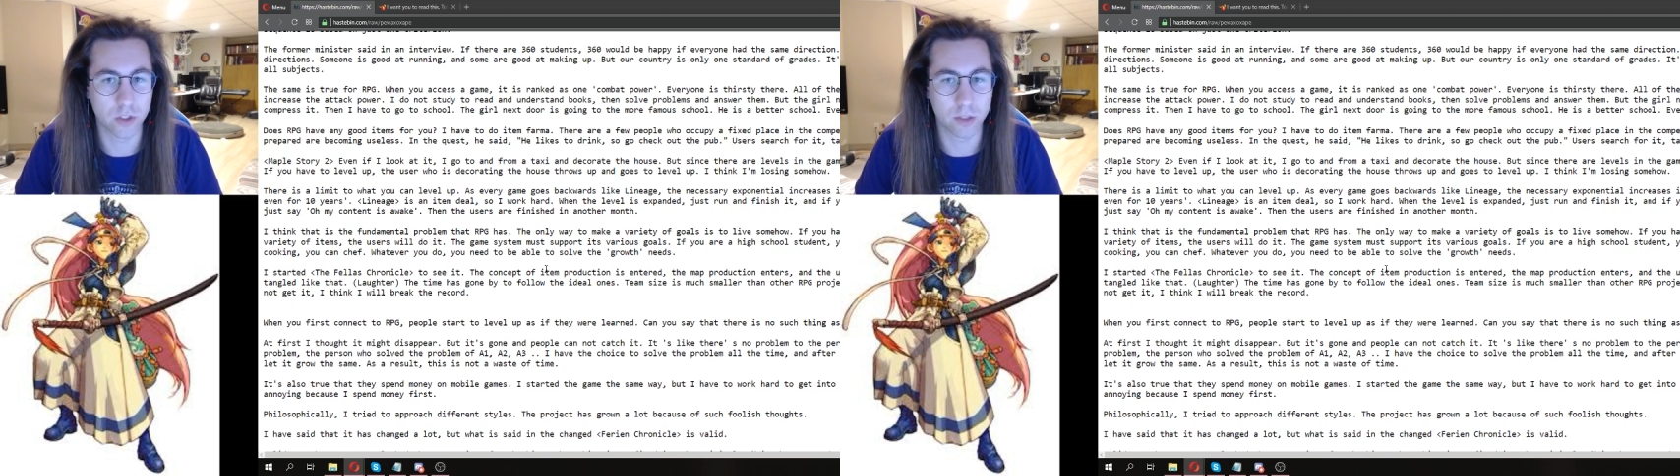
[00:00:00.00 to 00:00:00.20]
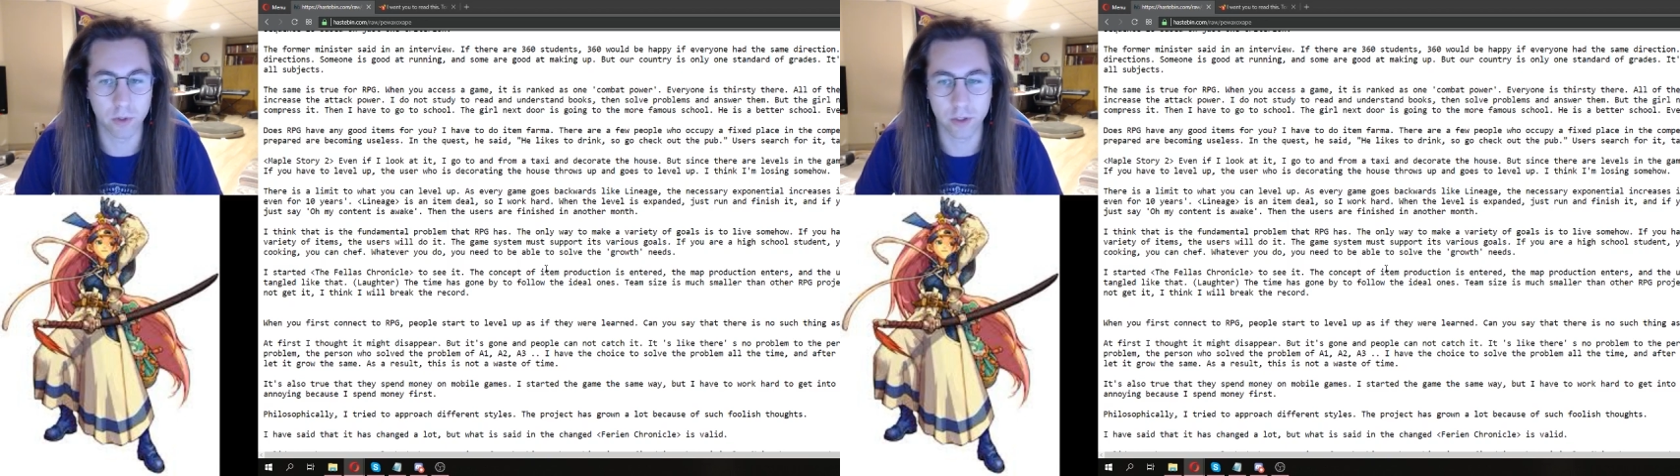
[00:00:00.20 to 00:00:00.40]

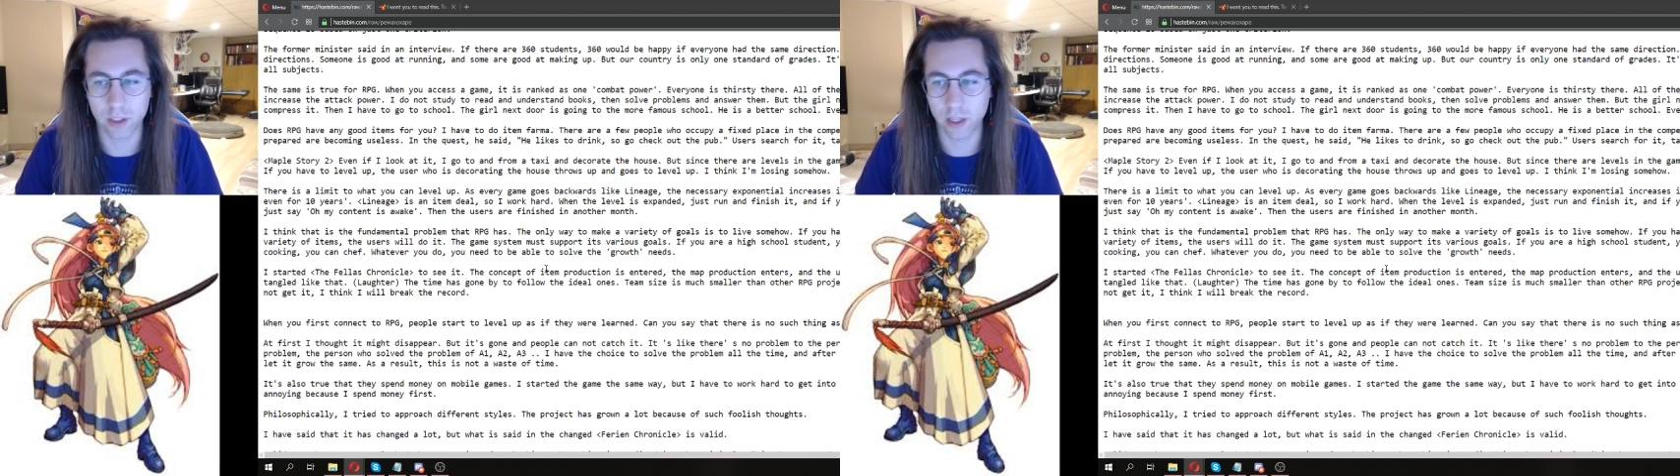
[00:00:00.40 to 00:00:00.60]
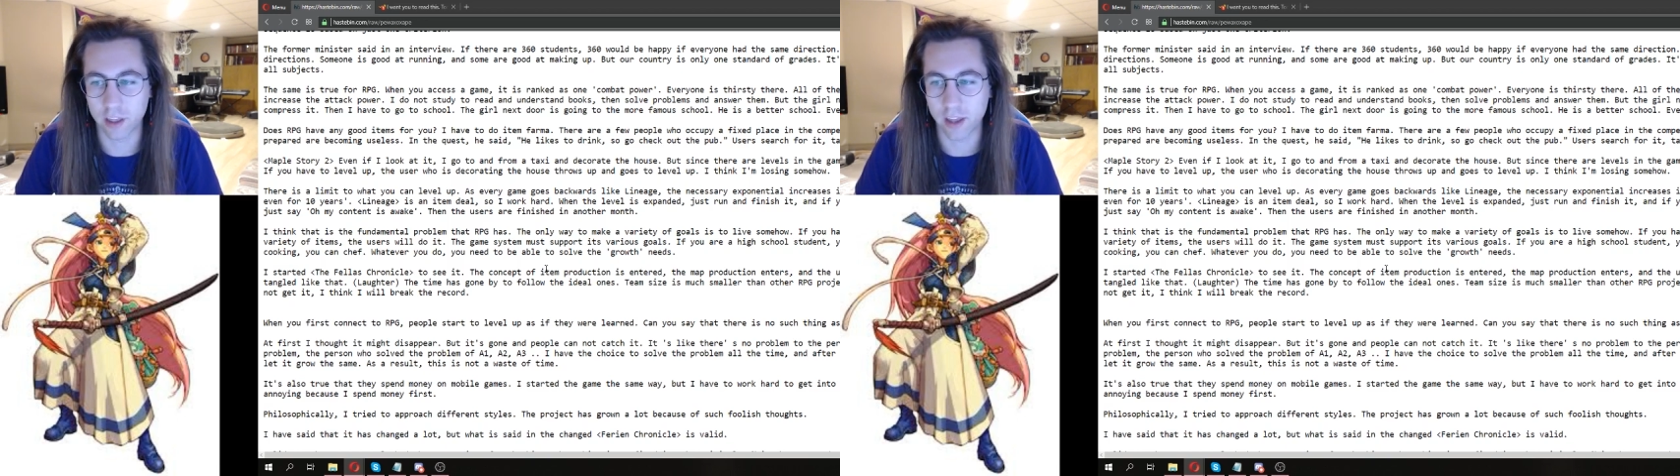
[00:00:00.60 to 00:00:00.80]
similar
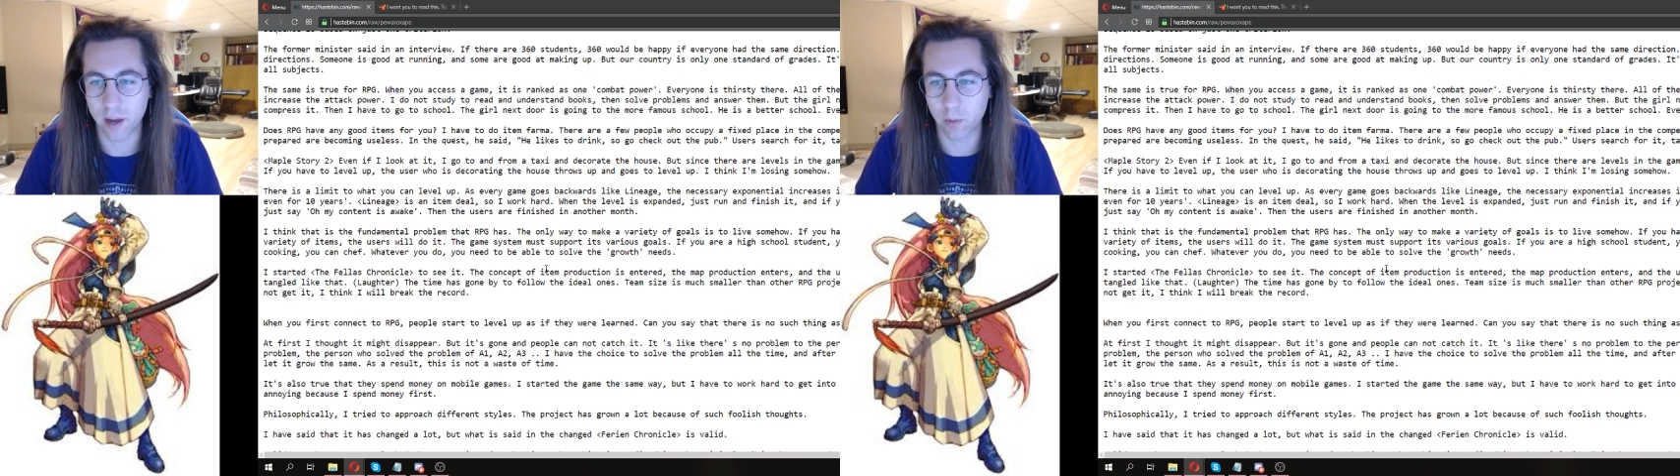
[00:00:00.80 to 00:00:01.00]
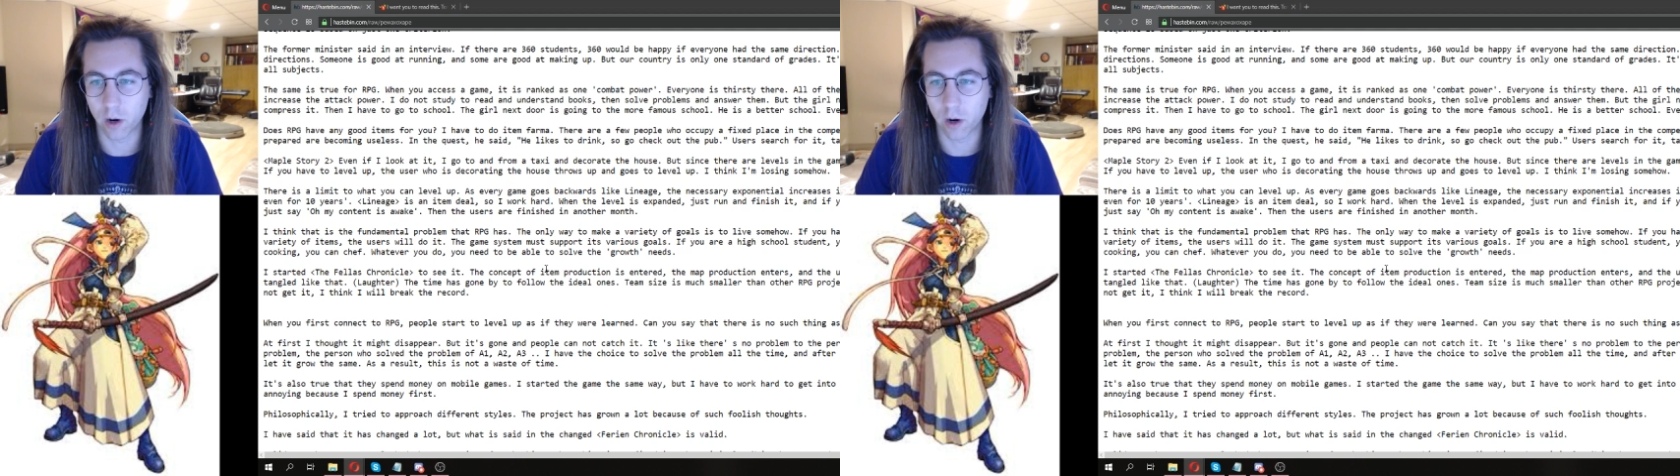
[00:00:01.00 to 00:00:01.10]
to like that,